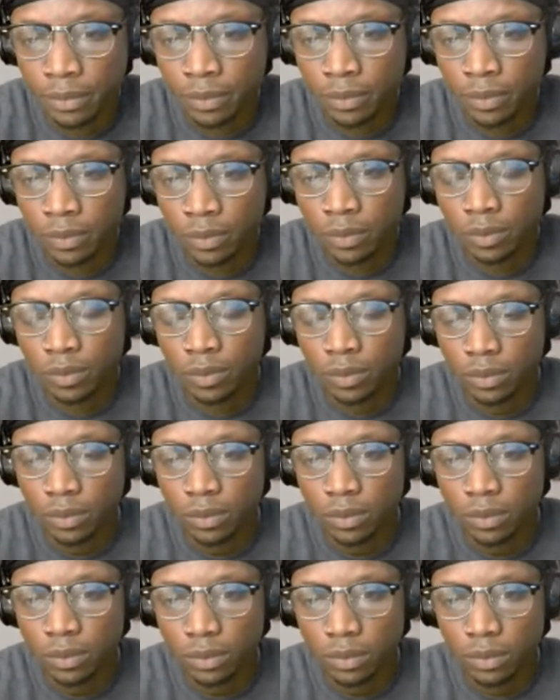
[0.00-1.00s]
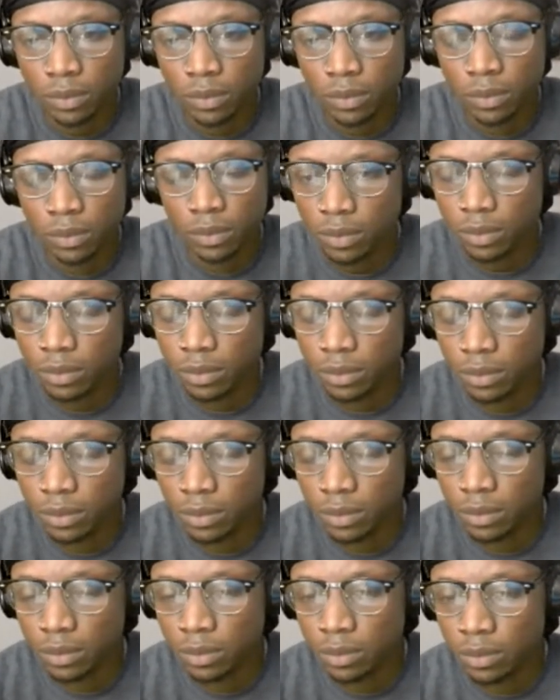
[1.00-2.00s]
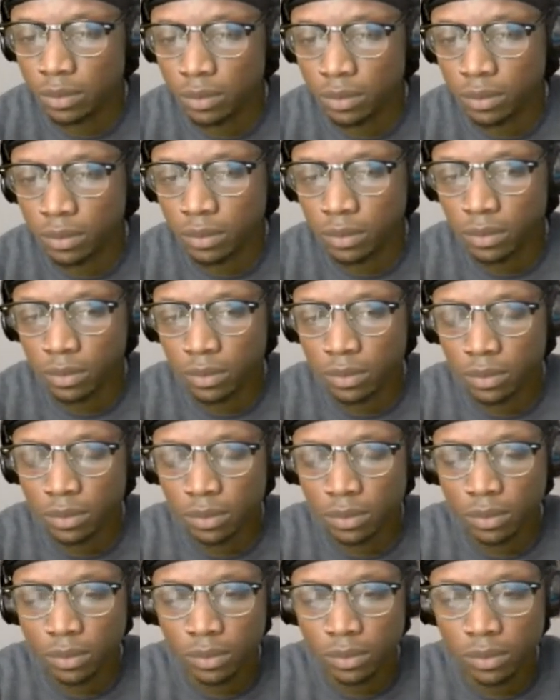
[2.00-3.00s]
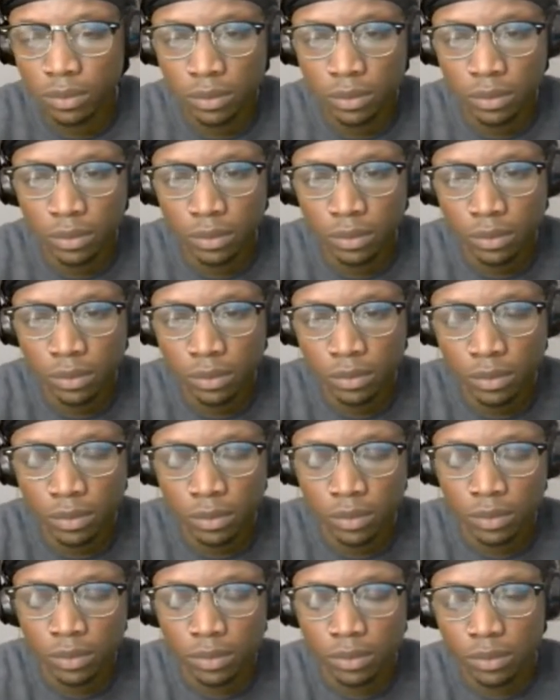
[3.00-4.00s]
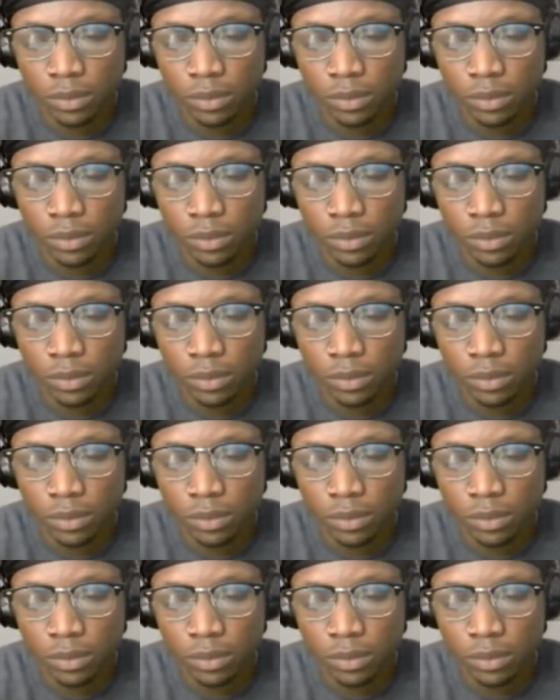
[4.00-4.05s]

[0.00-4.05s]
This person isn't speaking.